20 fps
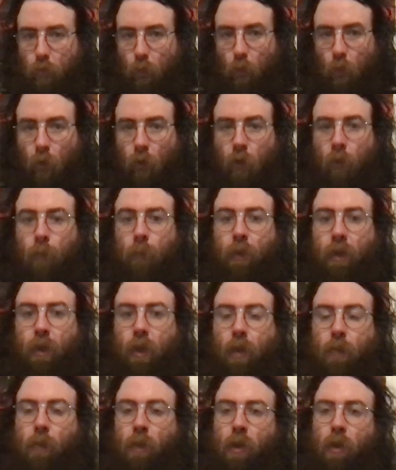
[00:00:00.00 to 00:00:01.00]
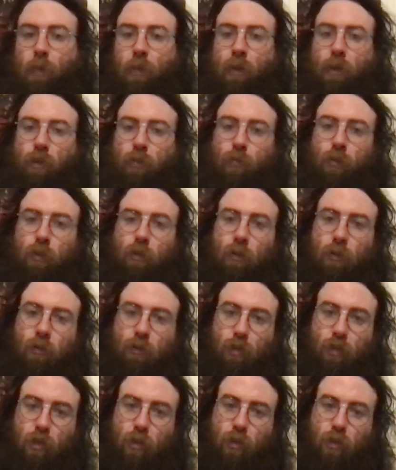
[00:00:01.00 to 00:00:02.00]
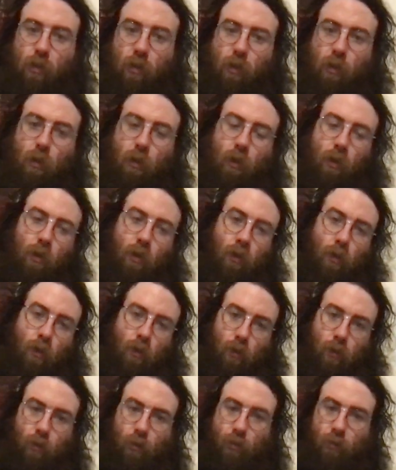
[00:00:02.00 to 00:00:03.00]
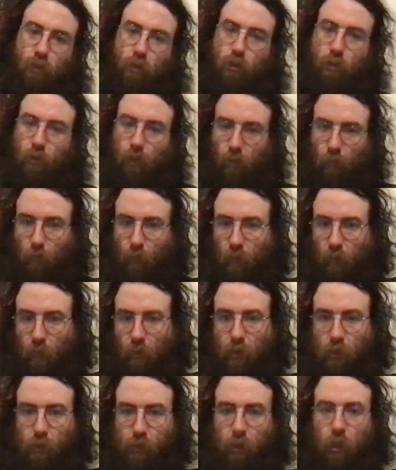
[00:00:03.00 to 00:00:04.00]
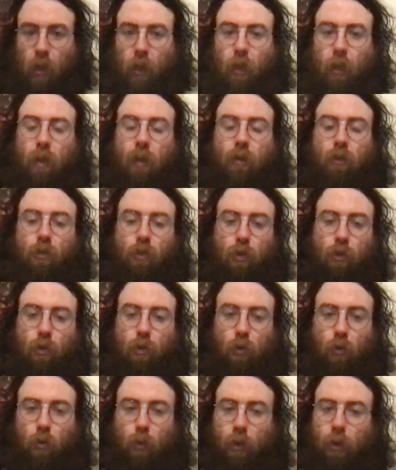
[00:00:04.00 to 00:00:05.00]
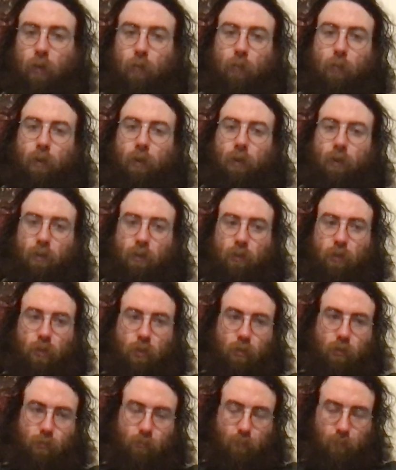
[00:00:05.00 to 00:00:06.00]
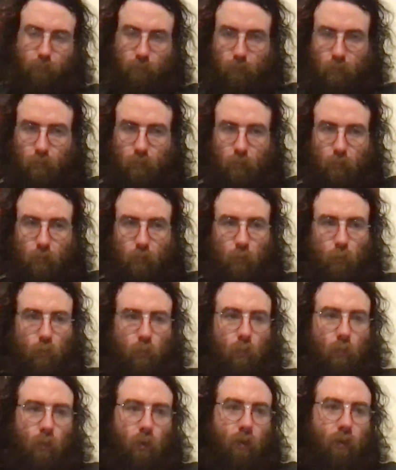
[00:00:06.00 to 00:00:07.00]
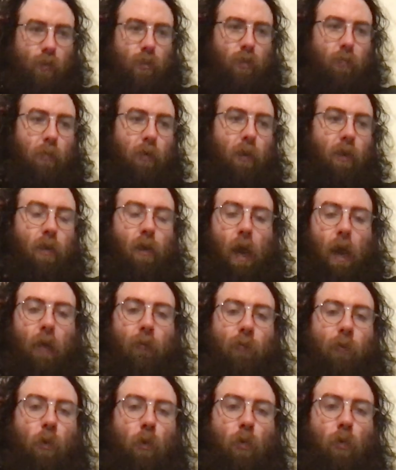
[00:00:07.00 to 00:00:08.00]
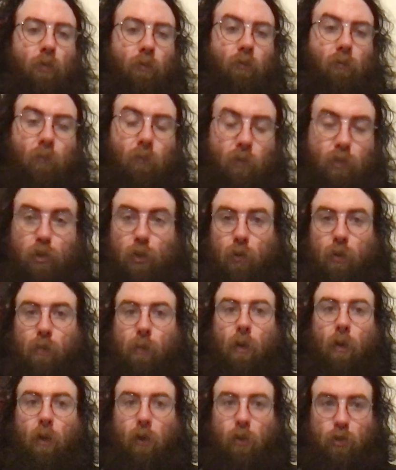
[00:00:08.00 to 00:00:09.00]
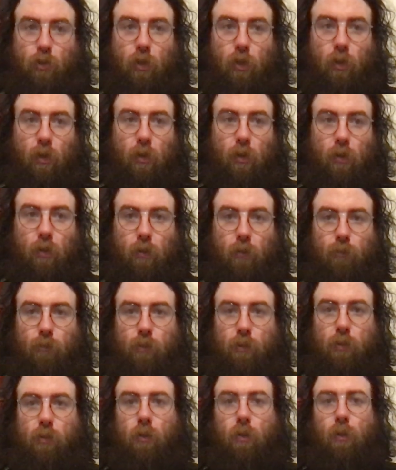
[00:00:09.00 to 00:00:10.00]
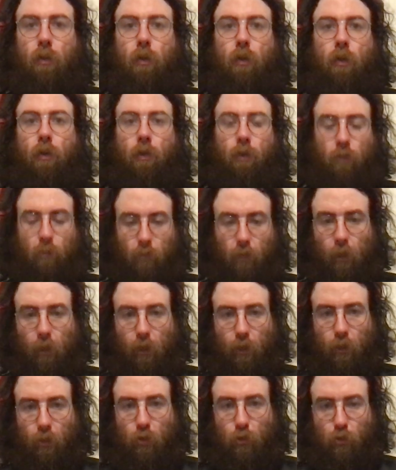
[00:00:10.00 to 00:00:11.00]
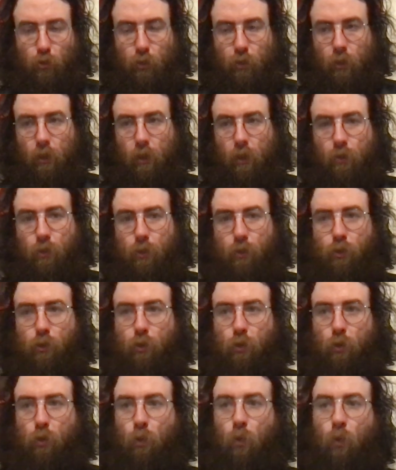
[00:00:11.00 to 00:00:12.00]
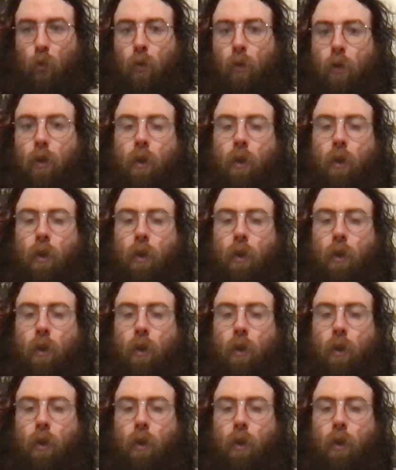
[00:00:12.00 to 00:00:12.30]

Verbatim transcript: or me being on PS Plus. Uh, we're am going to get into in a bit. And to me, I will start with the positives, like I usually do.